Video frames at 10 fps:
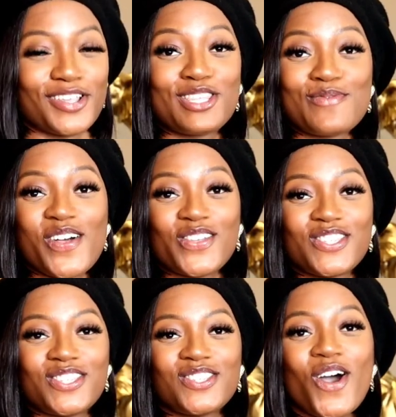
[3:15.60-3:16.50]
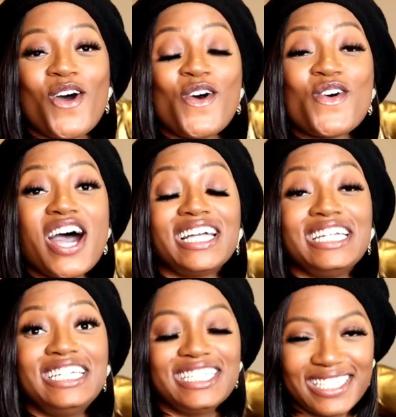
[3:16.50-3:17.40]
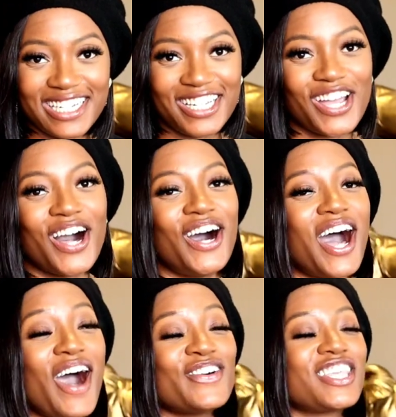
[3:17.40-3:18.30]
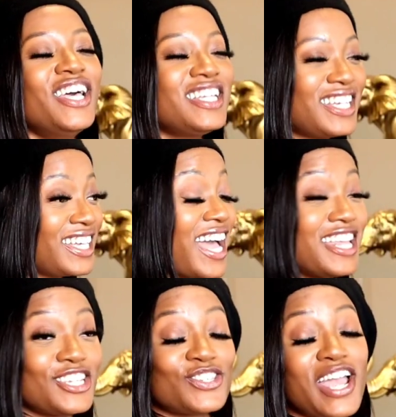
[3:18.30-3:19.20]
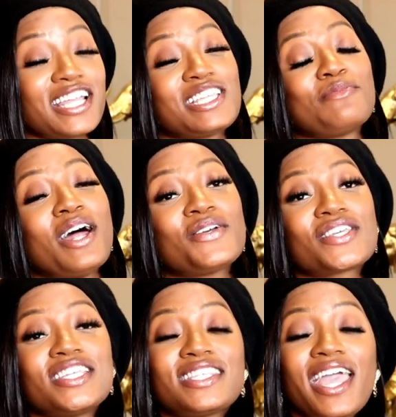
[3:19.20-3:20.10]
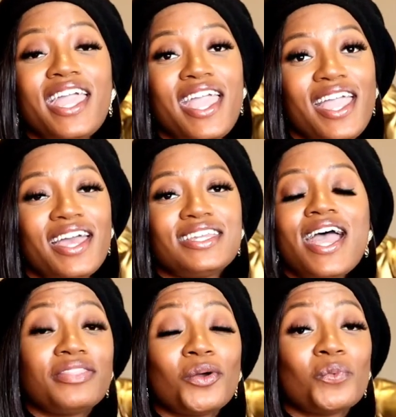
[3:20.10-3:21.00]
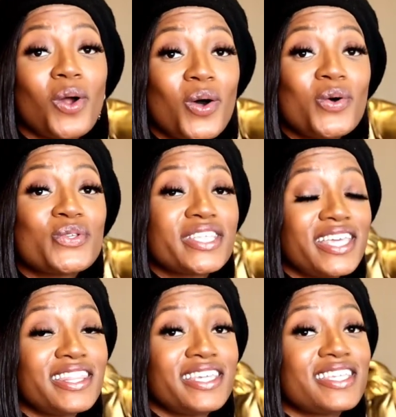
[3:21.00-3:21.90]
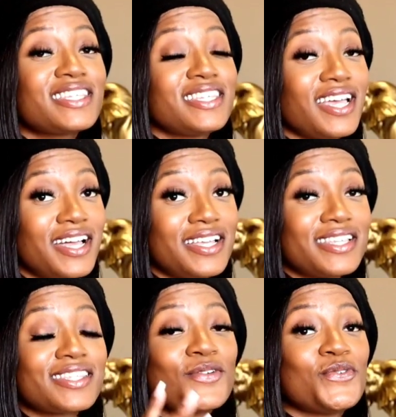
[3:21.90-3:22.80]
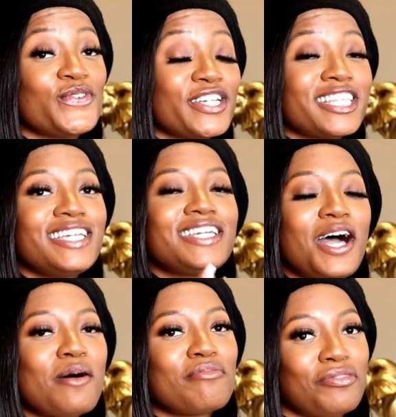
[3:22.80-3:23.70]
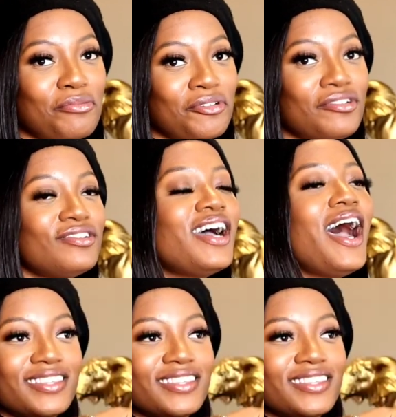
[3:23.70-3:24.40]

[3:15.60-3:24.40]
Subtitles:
smells so good, y'all. I got distracted, but I was gonna say, and the rose in this does really come through.